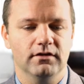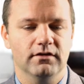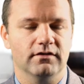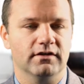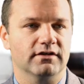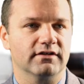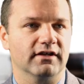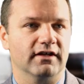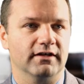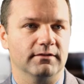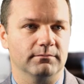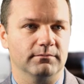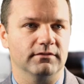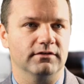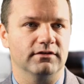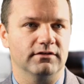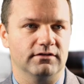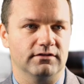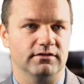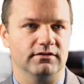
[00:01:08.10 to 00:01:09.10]
the time
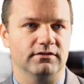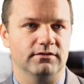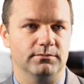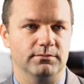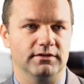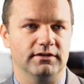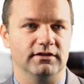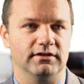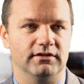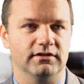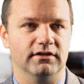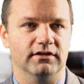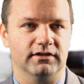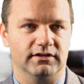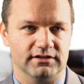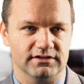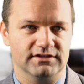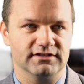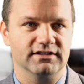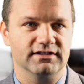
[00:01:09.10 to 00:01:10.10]
to be
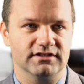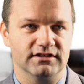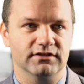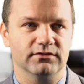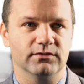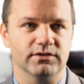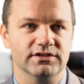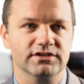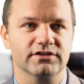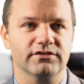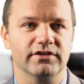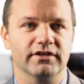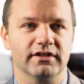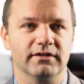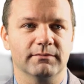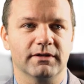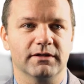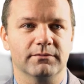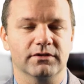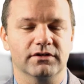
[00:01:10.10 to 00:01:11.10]
consistent with
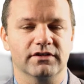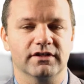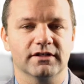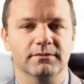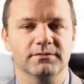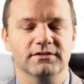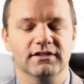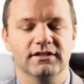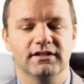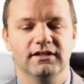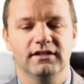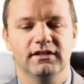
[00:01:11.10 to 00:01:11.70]
screening mammograms.